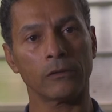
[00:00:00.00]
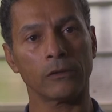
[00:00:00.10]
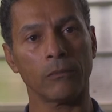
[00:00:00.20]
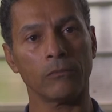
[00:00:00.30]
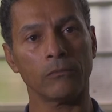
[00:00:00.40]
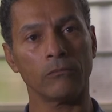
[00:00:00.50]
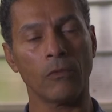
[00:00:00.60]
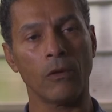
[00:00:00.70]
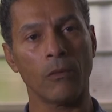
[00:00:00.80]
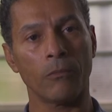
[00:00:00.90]
some
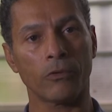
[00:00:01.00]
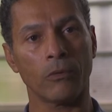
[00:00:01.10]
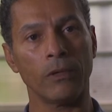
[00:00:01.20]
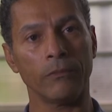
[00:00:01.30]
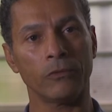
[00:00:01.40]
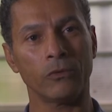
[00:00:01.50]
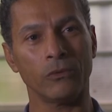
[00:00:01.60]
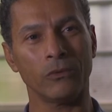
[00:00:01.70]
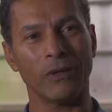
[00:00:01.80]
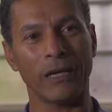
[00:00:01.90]
problem
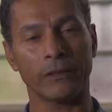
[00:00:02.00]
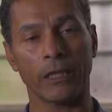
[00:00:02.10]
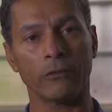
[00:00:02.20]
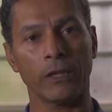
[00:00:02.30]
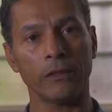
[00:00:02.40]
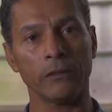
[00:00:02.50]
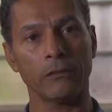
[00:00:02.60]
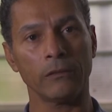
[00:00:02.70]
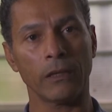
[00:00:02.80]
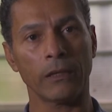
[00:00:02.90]
to integrate,
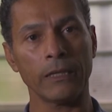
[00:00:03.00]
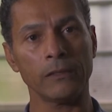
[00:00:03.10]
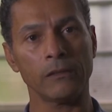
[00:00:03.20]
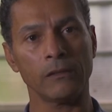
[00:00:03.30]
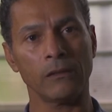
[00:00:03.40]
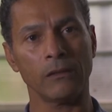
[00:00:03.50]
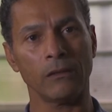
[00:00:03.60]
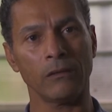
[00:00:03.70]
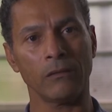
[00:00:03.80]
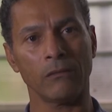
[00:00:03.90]
I guess,
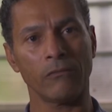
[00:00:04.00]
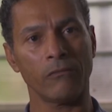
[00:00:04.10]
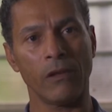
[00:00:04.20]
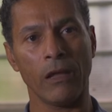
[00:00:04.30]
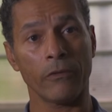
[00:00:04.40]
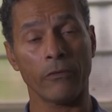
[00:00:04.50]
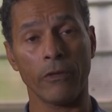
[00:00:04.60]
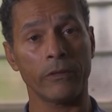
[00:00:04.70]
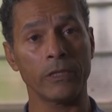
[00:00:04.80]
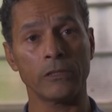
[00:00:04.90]

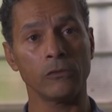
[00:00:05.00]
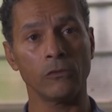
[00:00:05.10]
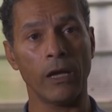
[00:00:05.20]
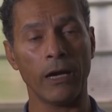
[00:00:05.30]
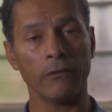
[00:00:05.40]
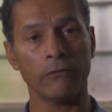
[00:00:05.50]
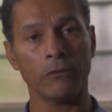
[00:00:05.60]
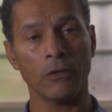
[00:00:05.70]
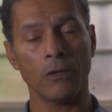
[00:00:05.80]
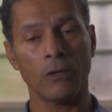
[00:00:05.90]
this new life.
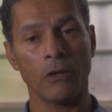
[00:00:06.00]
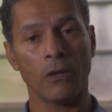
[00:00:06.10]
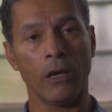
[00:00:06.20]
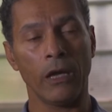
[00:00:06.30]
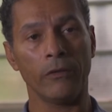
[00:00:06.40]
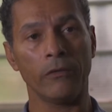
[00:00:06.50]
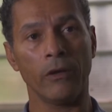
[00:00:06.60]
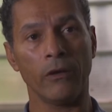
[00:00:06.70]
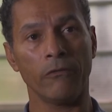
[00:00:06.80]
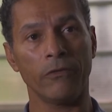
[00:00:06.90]
And
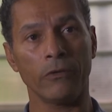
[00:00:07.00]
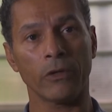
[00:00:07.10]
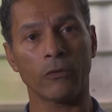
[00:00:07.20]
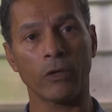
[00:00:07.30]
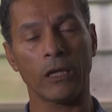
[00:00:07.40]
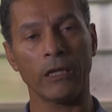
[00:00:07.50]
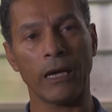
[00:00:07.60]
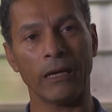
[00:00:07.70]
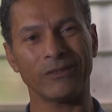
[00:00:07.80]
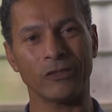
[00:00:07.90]
very quickly,
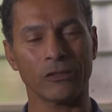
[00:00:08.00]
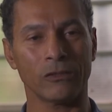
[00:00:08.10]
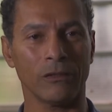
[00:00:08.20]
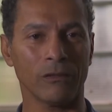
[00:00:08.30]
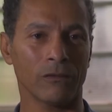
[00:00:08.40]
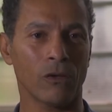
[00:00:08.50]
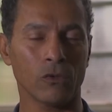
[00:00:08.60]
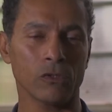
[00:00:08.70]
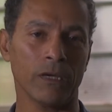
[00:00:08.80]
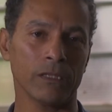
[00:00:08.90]
I just
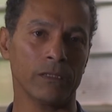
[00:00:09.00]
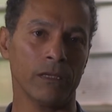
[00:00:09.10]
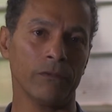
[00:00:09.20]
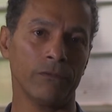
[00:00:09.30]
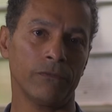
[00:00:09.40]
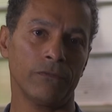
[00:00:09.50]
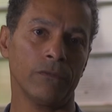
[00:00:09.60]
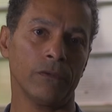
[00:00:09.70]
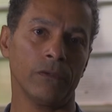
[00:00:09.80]
closed myself.